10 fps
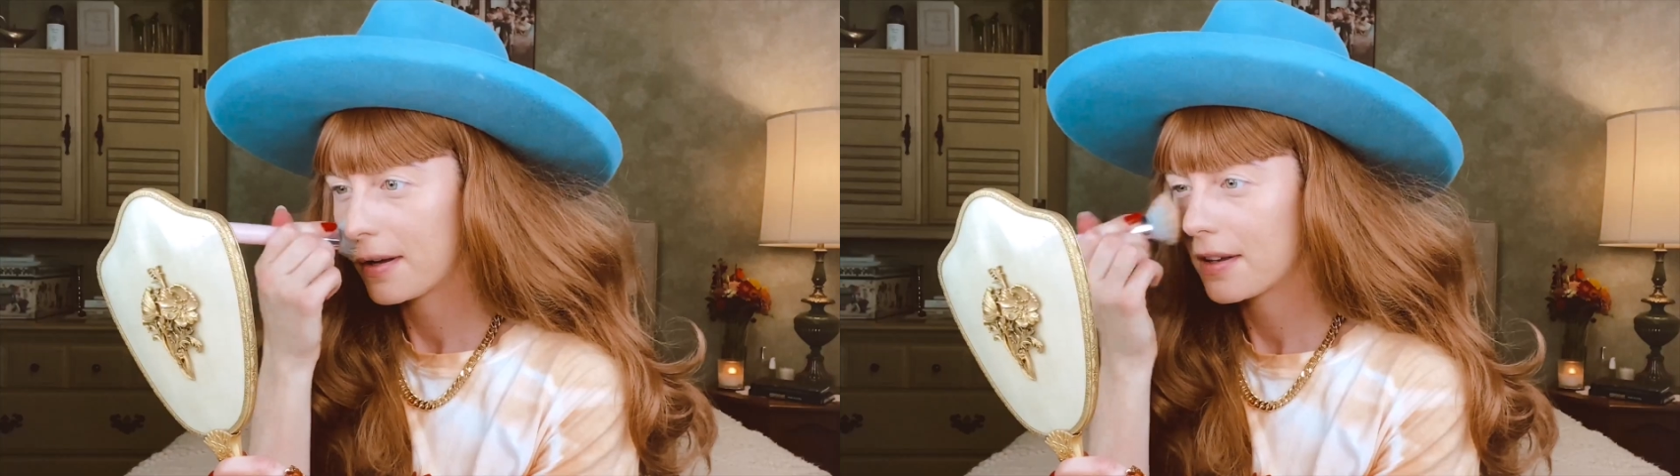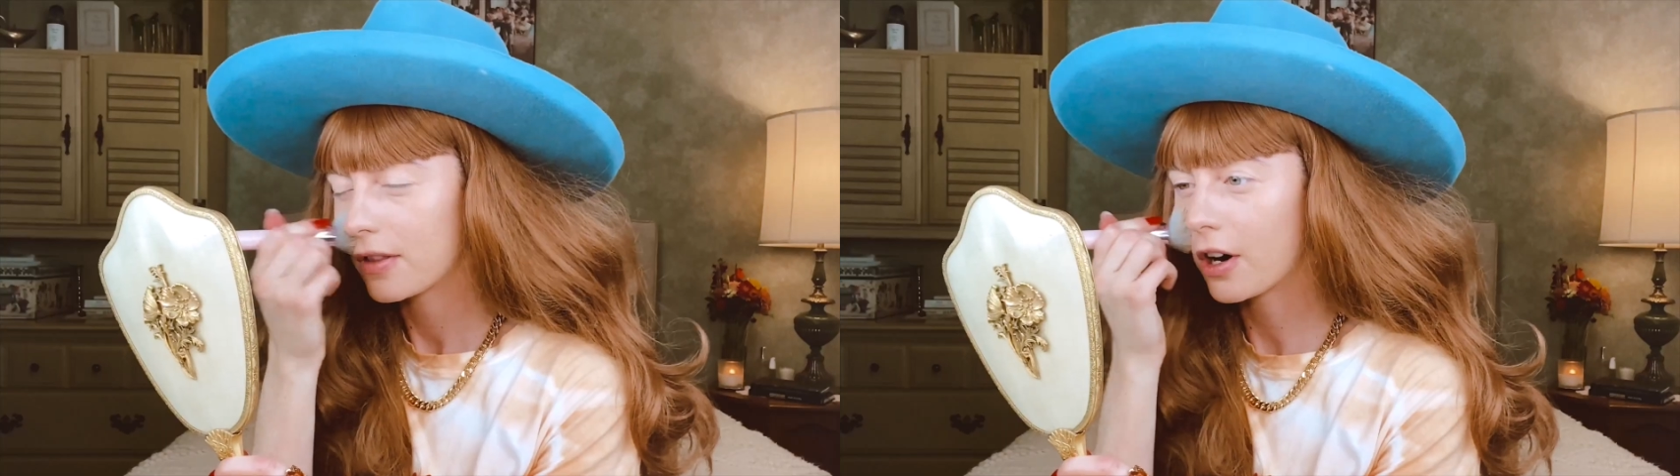
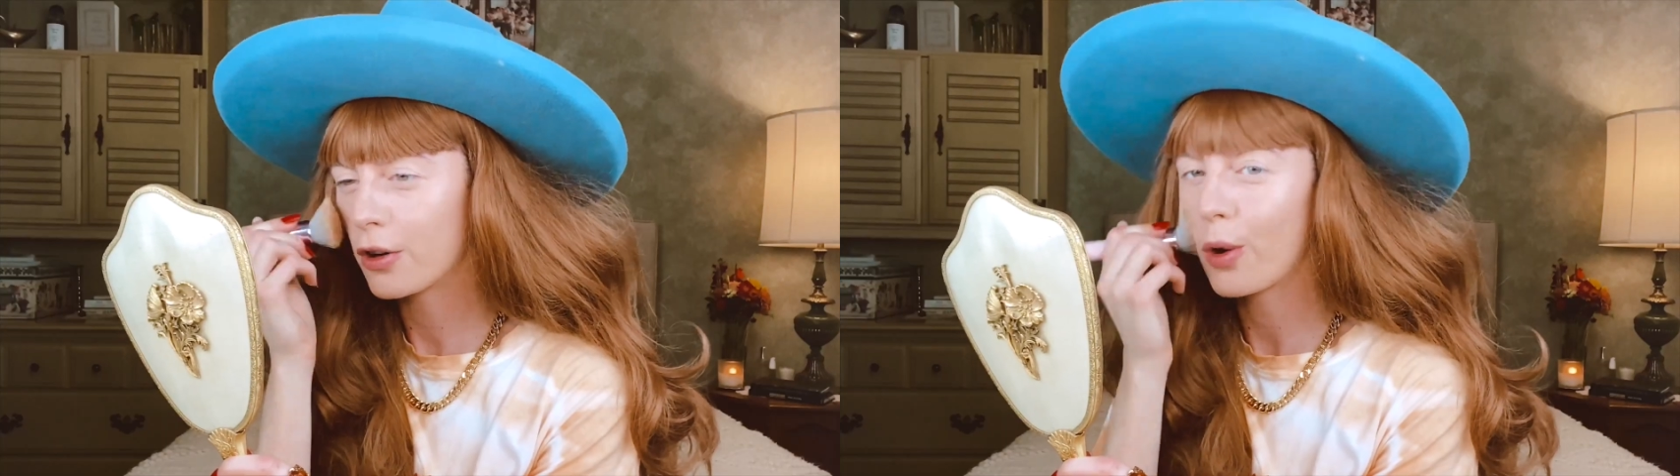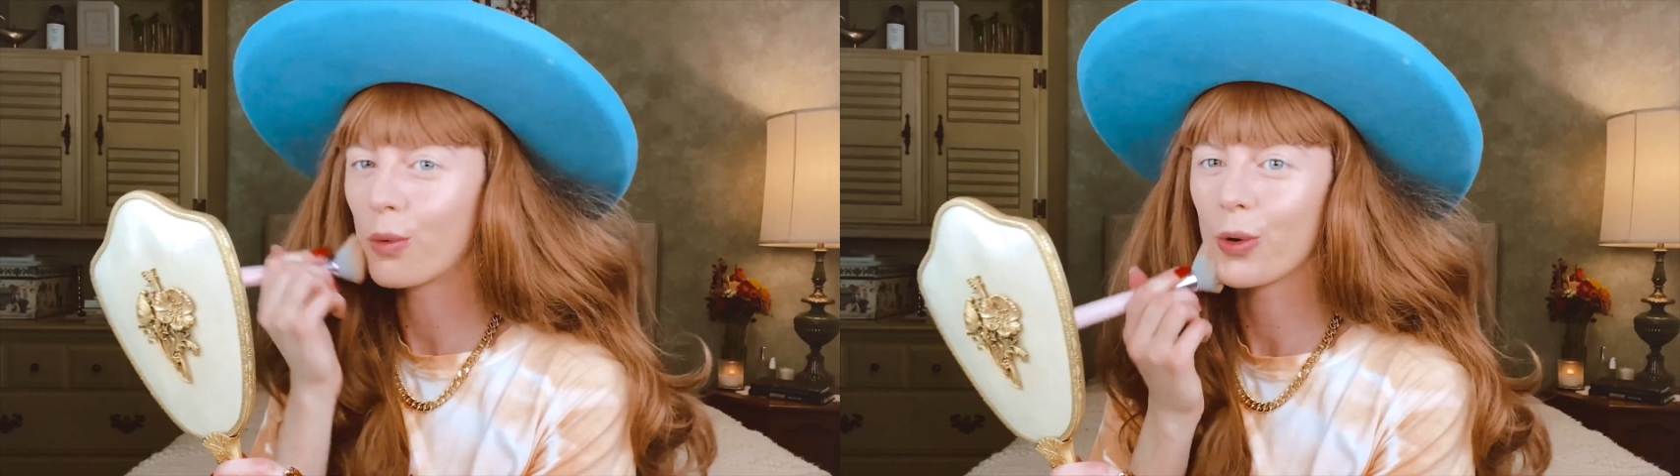There are
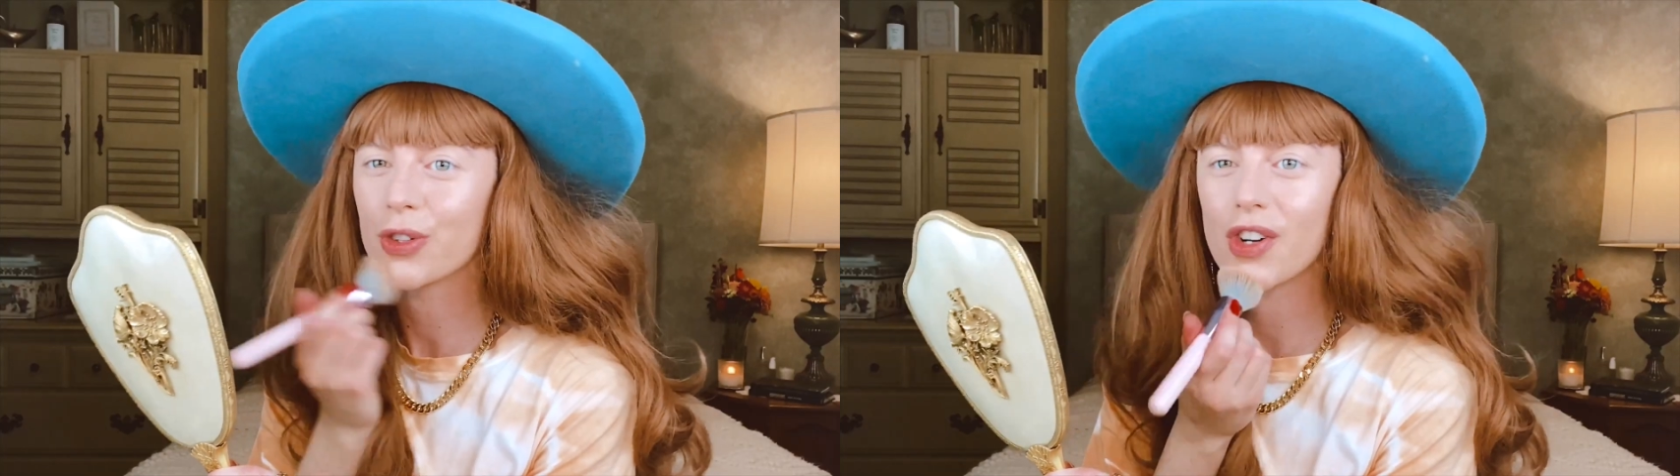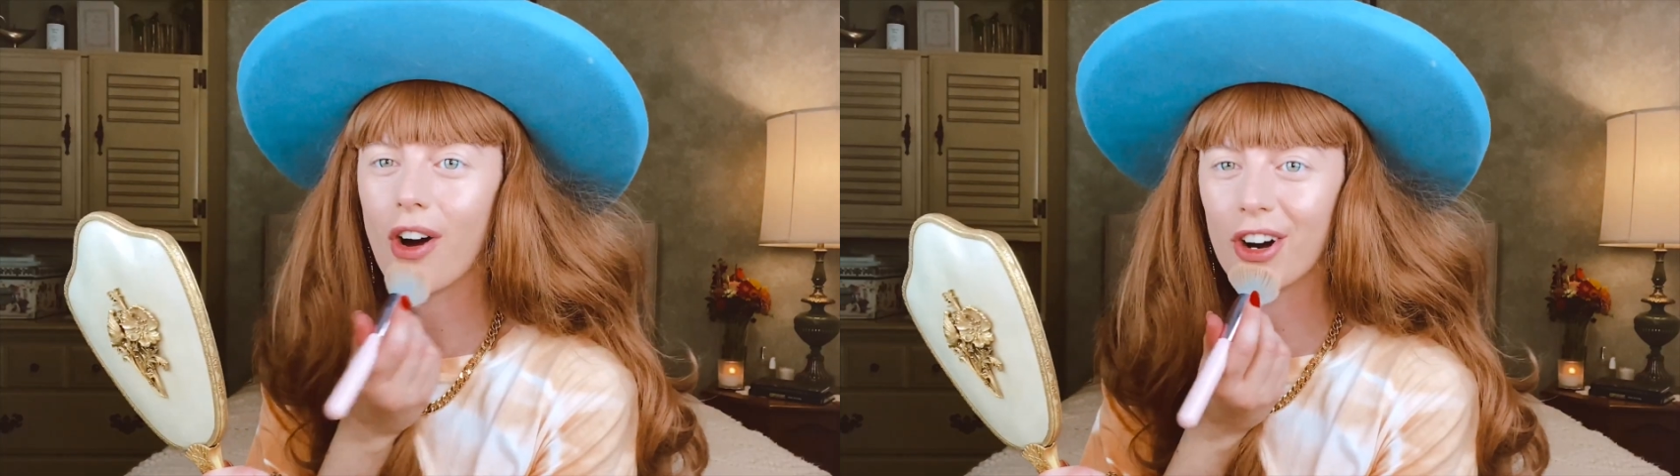no rules
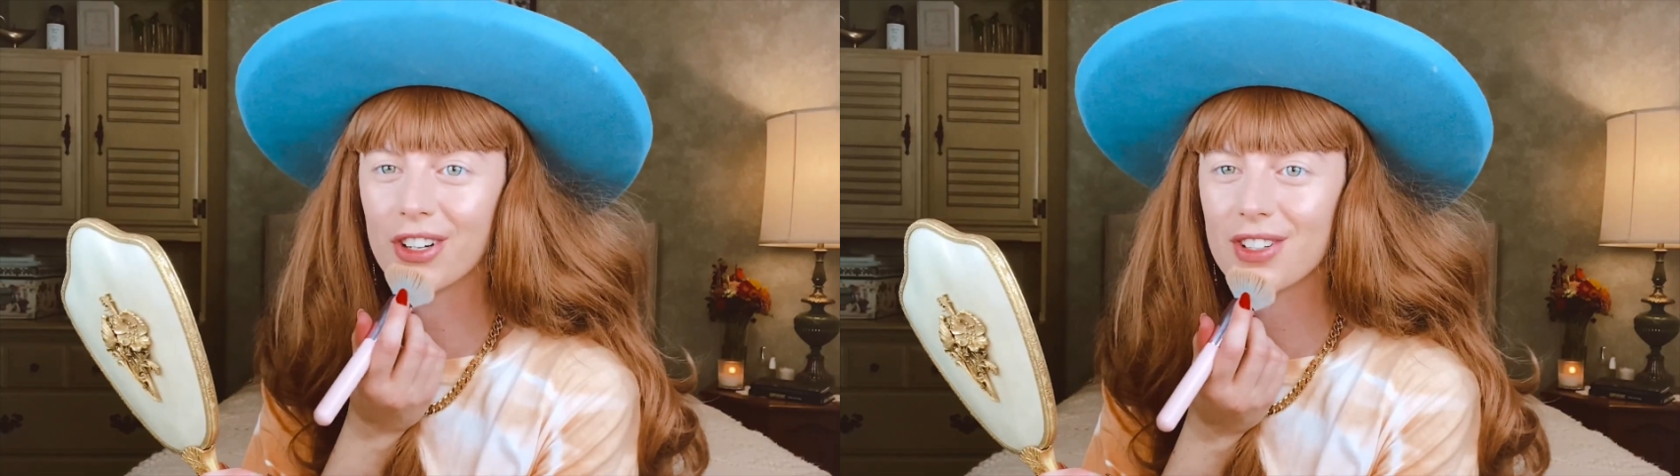to art,